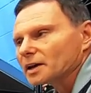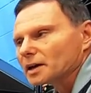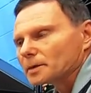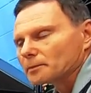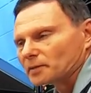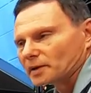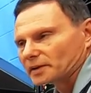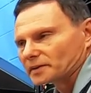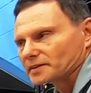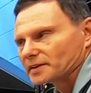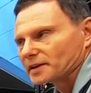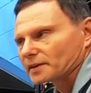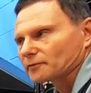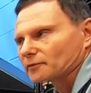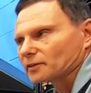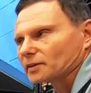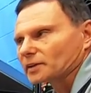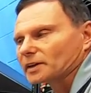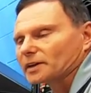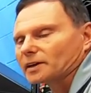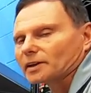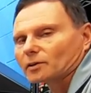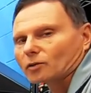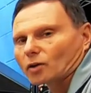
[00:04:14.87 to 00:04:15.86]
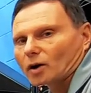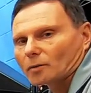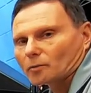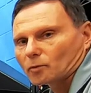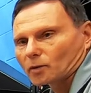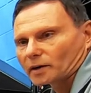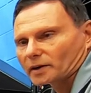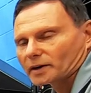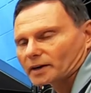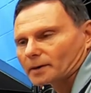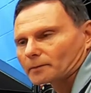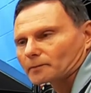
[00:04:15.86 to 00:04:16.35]
but definitely a lot more
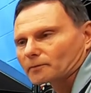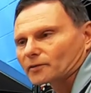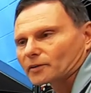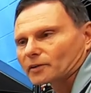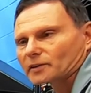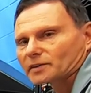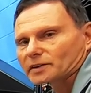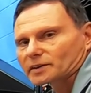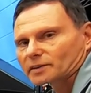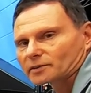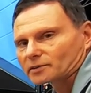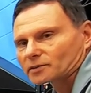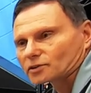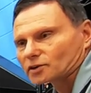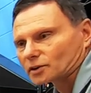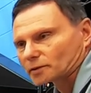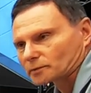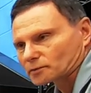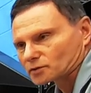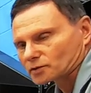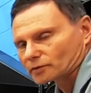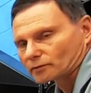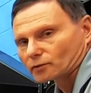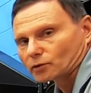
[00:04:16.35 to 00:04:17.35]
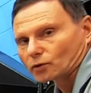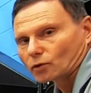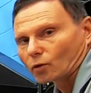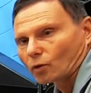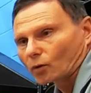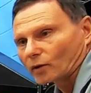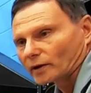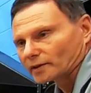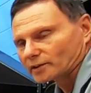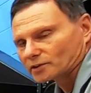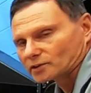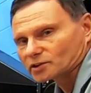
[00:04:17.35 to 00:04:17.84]
comfort in terms of
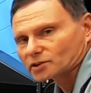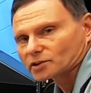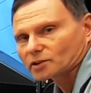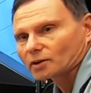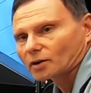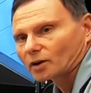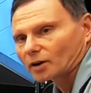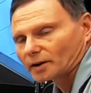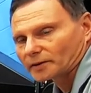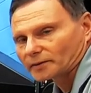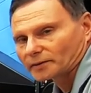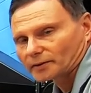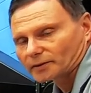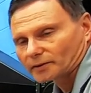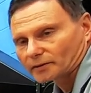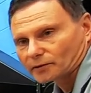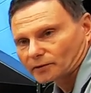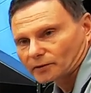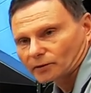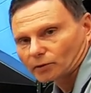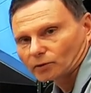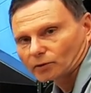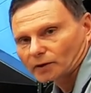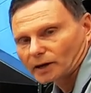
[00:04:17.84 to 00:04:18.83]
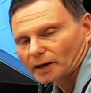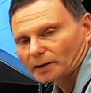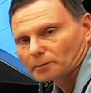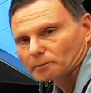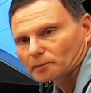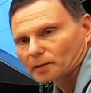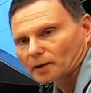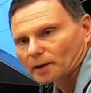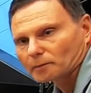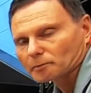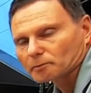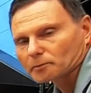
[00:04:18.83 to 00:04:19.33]
noise on the three oh nine
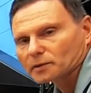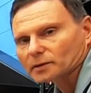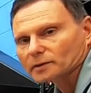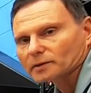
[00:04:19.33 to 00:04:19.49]
pump.